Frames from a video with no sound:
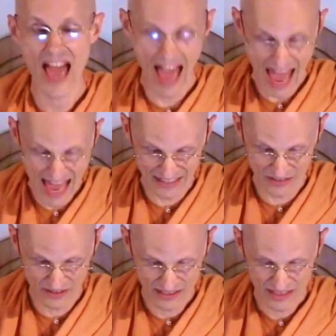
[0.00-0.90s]

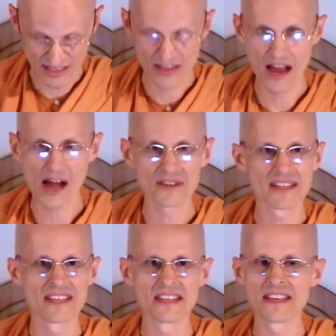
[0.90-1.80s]
"and
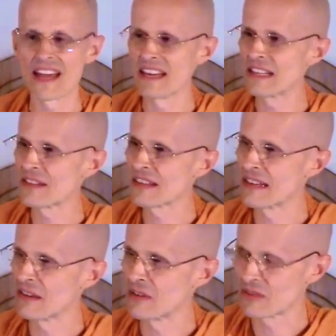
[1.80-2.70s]
not in anything
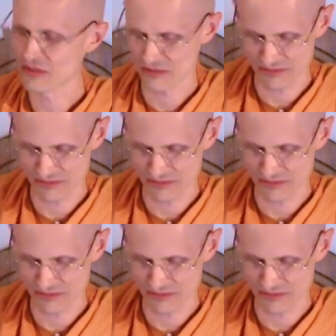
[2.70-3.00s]
else."